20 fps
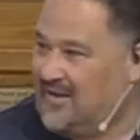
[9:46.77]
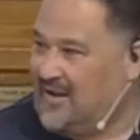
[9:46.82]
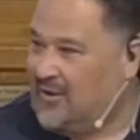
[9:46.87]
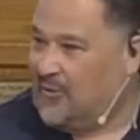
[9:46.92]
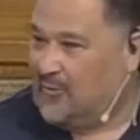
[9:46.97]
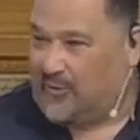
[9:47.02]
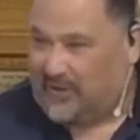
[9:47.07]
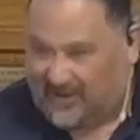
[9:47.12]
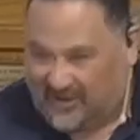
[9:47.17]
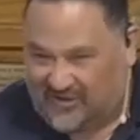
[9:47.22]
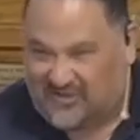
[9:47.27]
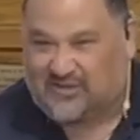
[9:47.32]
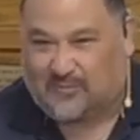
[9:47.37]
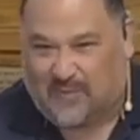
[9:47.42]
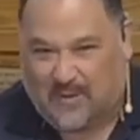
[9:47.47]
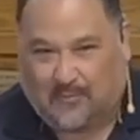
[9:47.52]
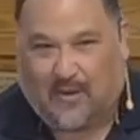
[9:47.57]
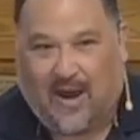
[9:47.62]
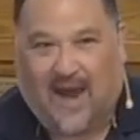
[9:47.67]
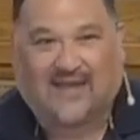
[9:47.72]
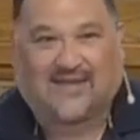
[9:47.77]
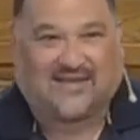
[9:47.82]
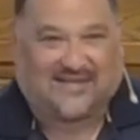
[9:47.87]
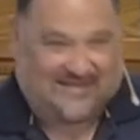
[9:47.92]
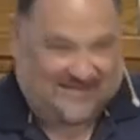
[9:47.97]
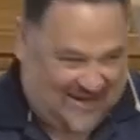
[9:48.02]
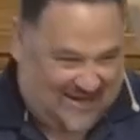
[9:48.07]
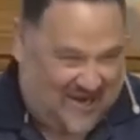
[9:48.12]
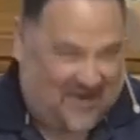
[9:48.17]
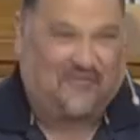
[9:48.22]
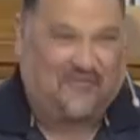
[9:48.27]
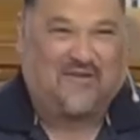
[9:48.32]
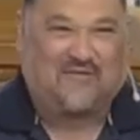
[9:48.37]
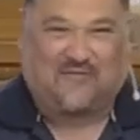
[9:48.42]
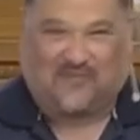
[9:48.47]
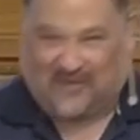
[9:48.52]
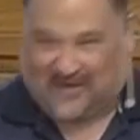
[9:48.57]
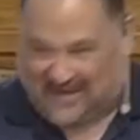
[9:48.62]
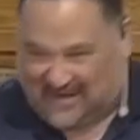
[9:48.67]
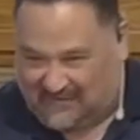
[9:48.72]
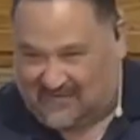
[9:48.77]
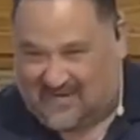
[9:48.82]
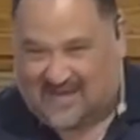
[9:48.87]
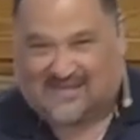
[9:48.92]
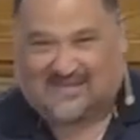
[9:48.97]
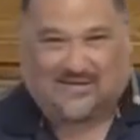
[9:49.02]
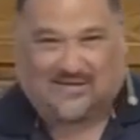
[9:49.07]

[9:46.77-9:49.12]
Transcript: Where else do we practice love and forgiveness